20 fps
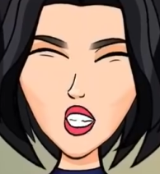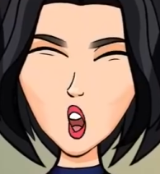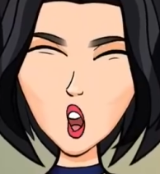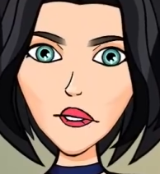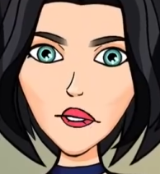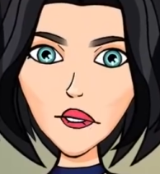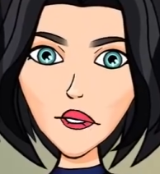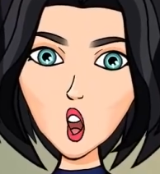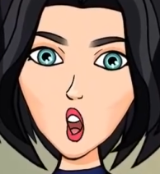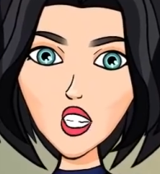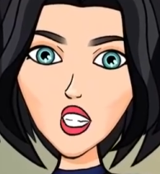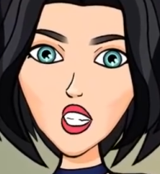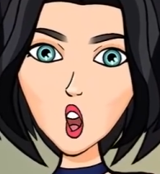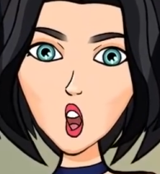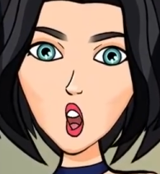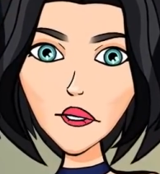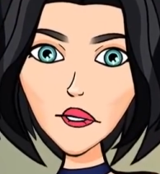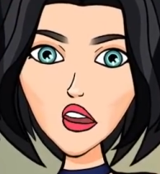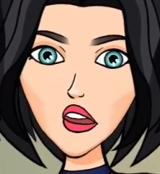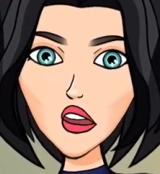So
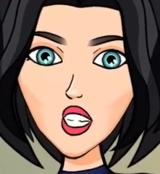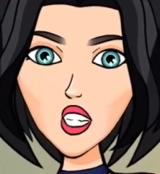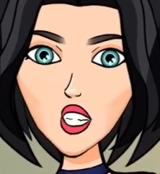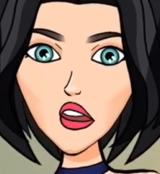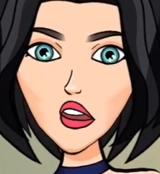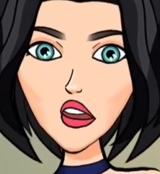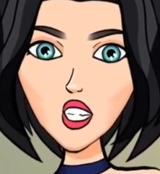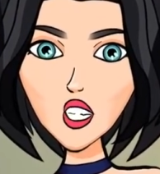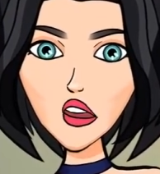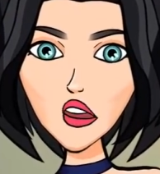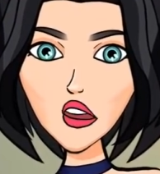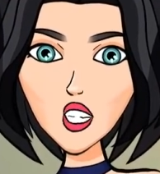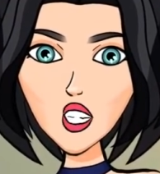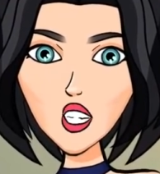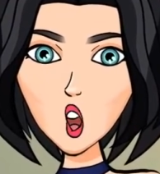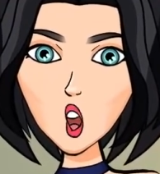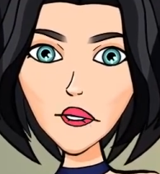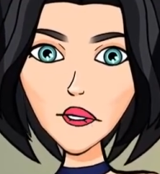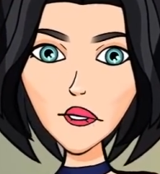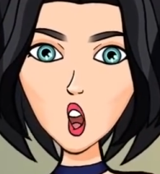Peter and I began to take
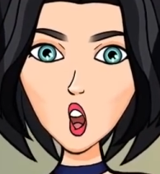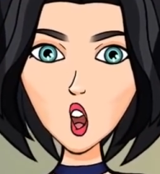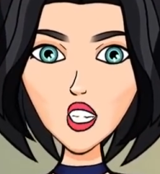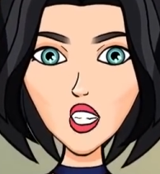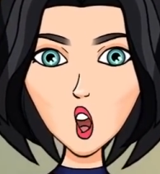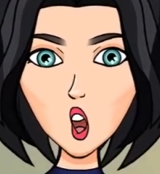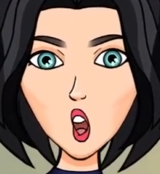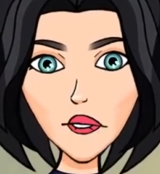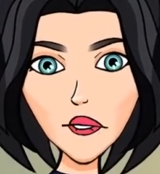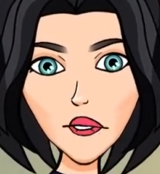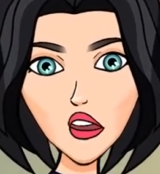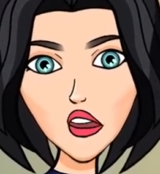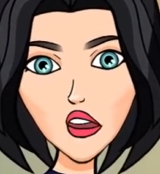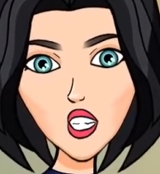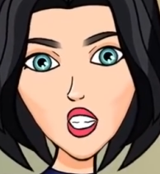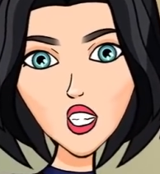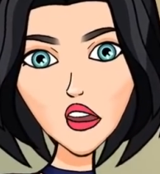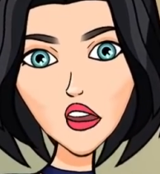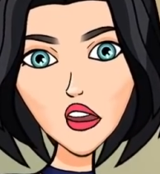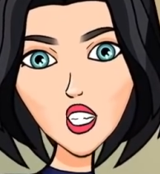care of Mister Holliday,
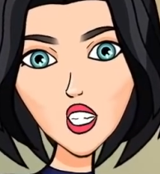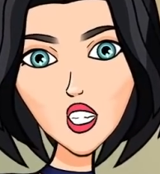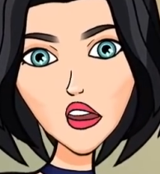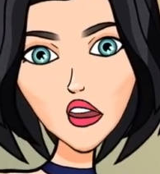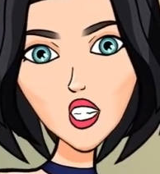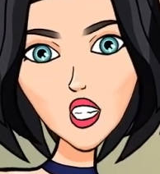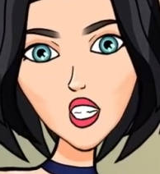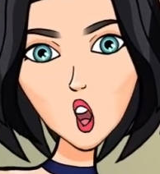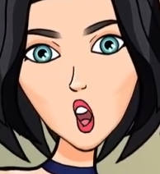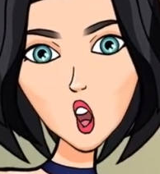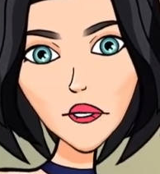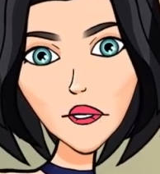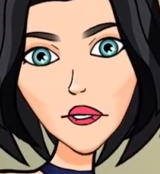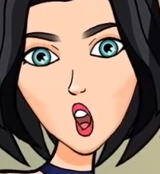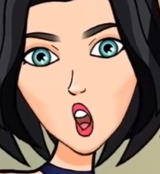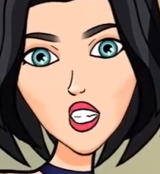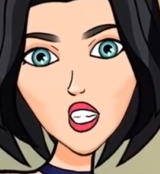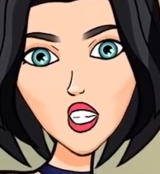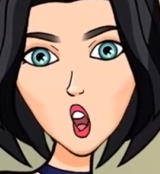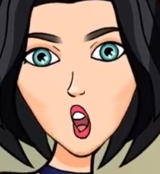and as soon as he
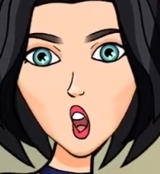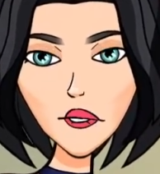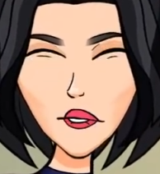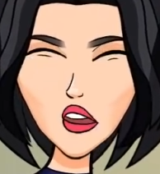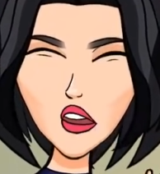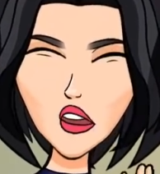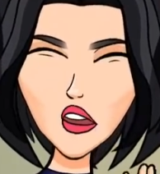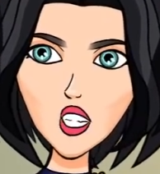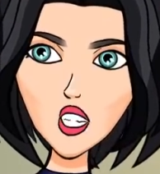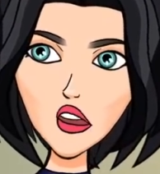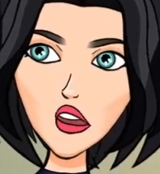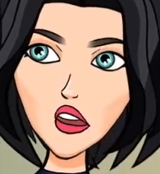got better, I